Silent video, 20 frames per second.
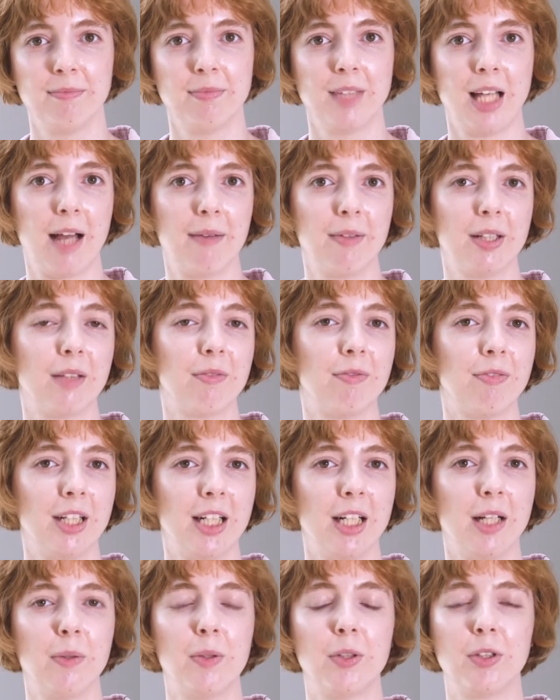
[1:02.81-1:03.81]
Having a
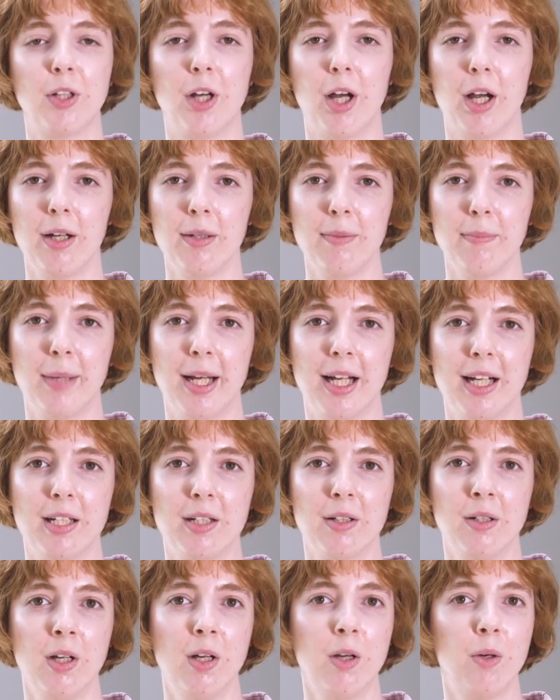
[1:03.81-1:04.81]
video on your homepage
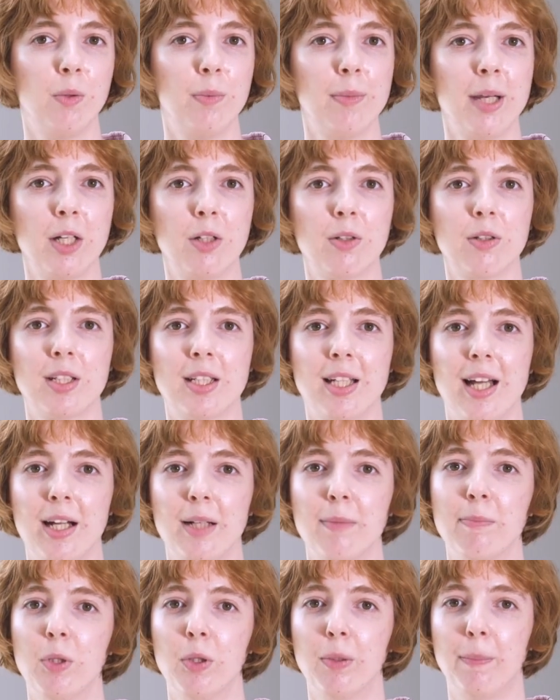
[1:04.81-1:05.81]
will make your
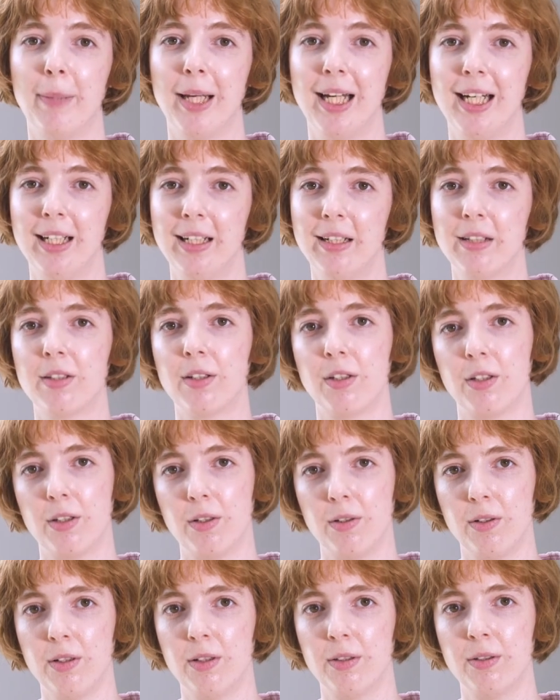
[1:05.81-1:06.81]
site more appealing to
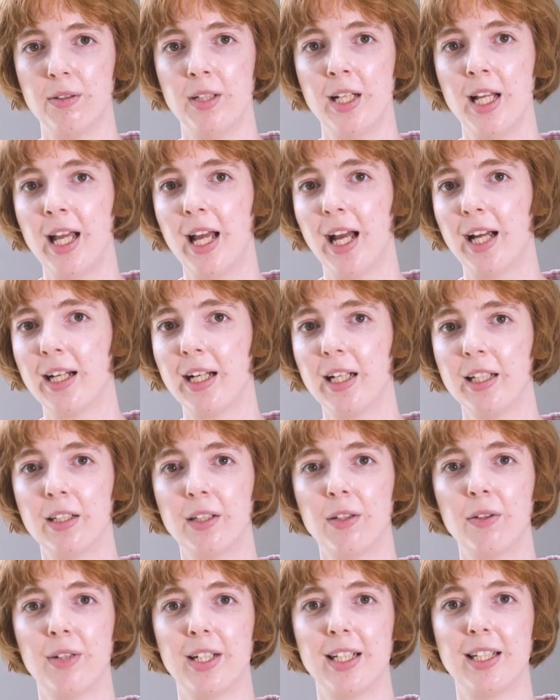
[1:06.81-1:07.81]
Google and can
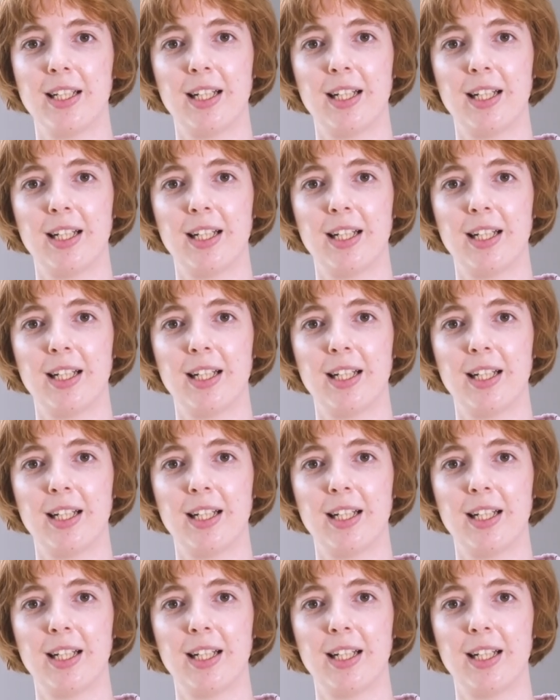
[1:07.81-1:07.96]
increase